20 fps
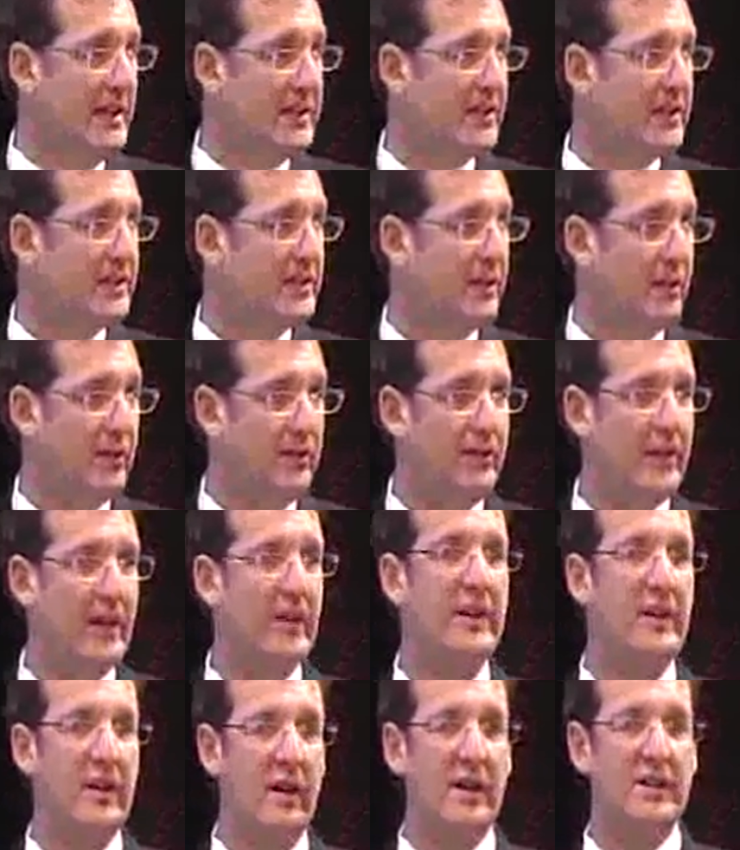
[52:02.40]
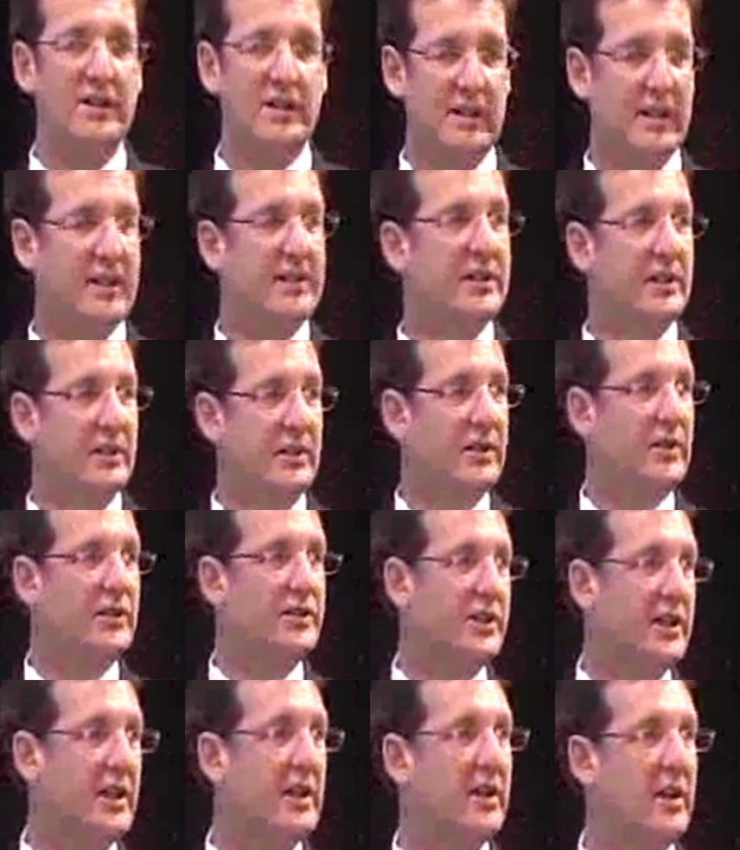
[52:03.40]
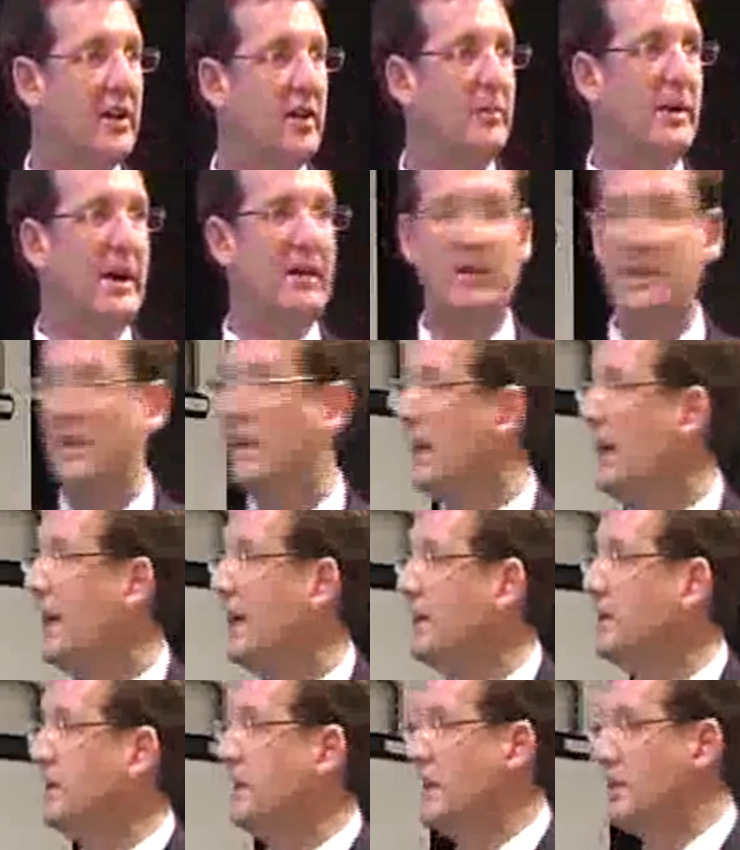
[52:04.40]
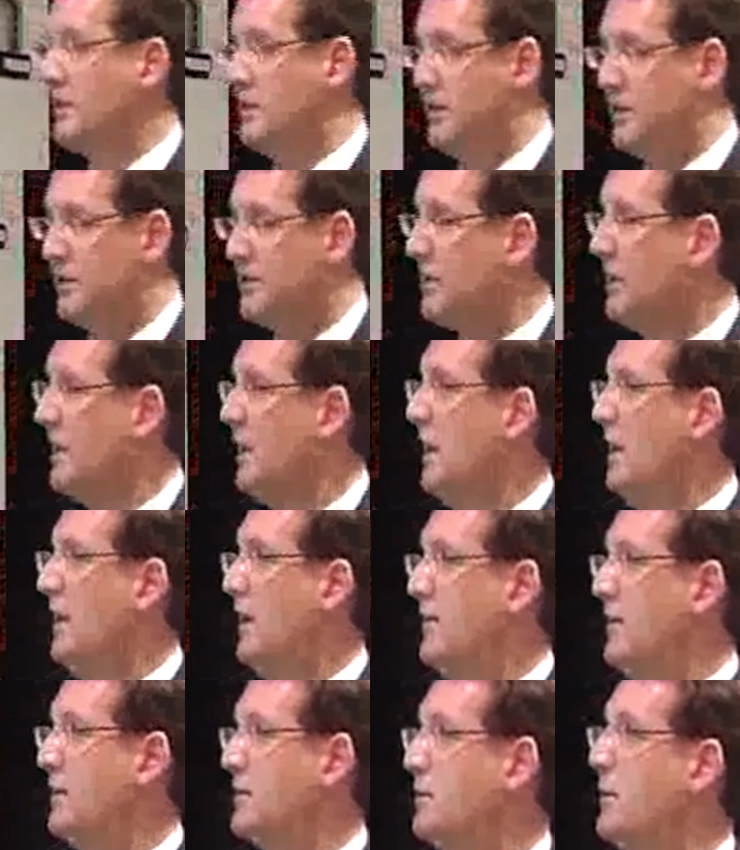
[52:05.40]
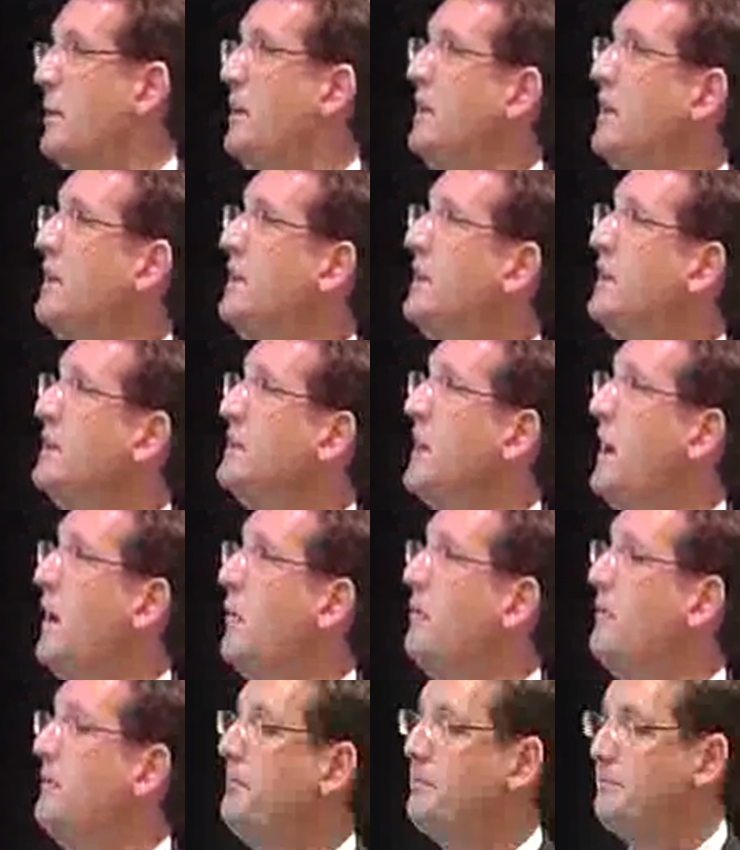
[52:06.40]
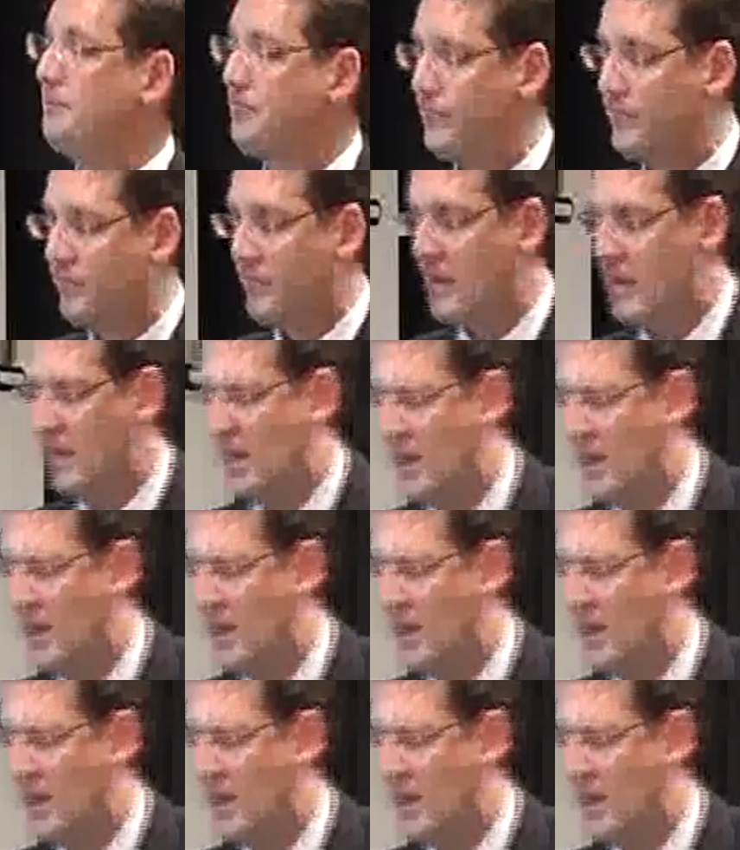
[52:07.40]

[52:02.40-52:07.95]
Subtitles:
part lends itself very nicely to using parallel architectures for speeding things up.